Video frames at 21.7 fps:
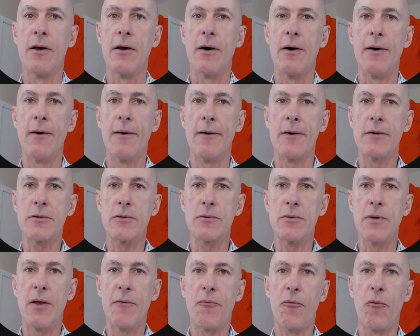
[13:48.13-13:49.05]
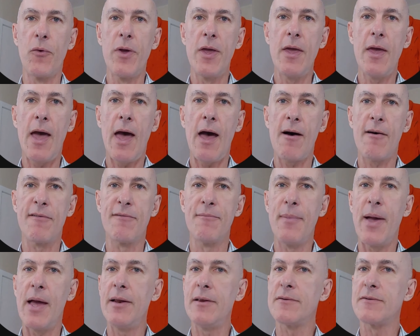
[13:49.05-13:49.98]
If we have
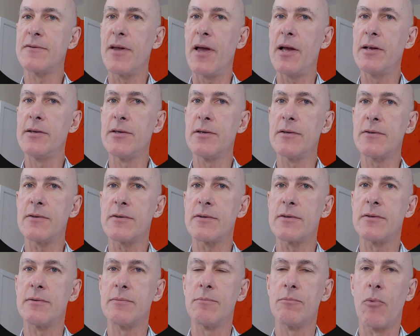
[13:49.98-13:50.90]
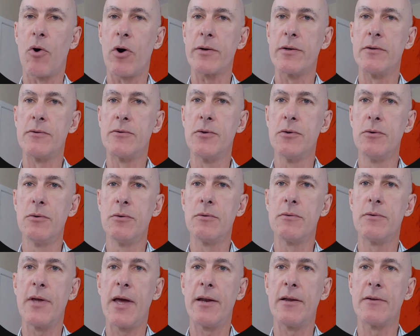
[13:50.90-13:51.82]
many stages, more than
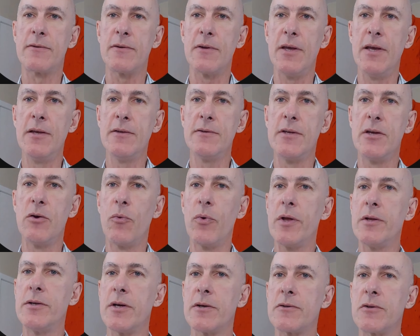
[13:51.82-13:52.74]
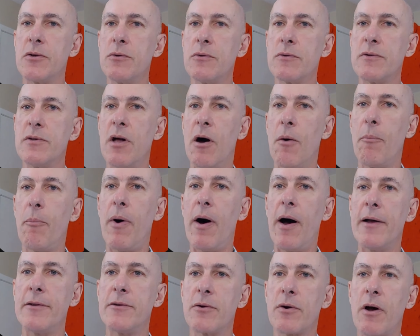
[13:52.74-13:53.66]
2, then it's easy. We just use
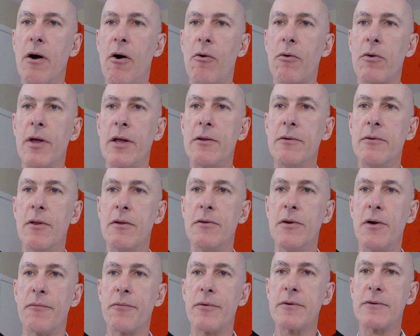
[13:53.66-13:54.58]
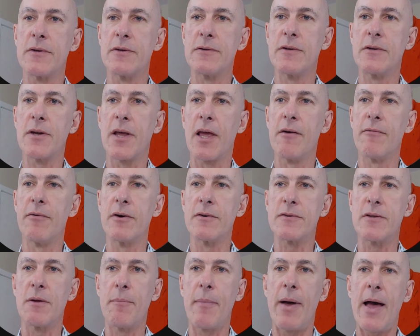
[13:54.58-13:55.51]
NumPy to calculate the differences and give
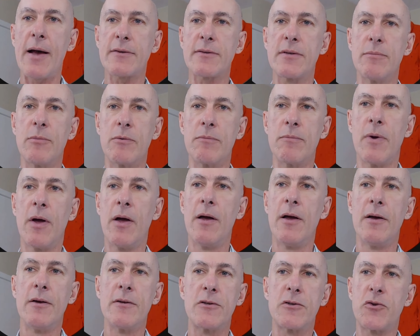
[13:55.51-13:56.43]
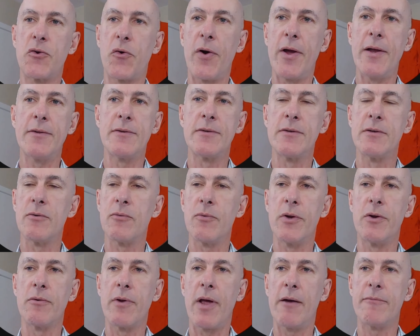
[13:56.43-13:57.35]
us the maximum straight.
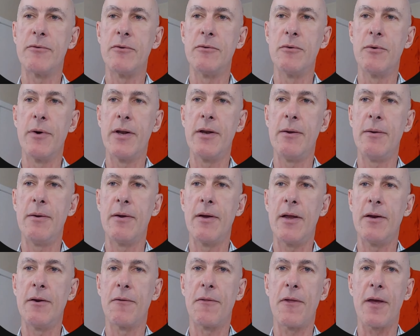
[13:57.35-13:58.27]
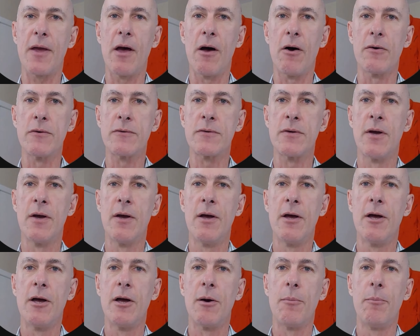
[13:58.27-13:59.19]
We don't have to do anything else.
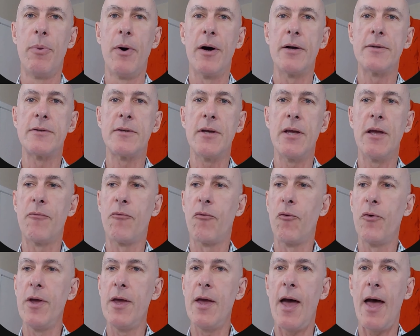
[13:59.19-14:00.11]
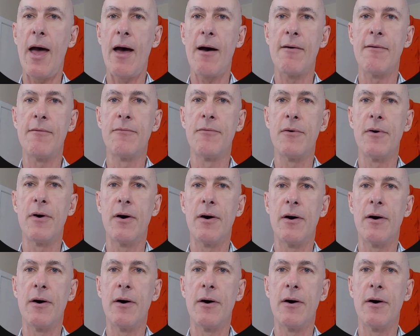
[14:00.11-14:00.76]
But if we have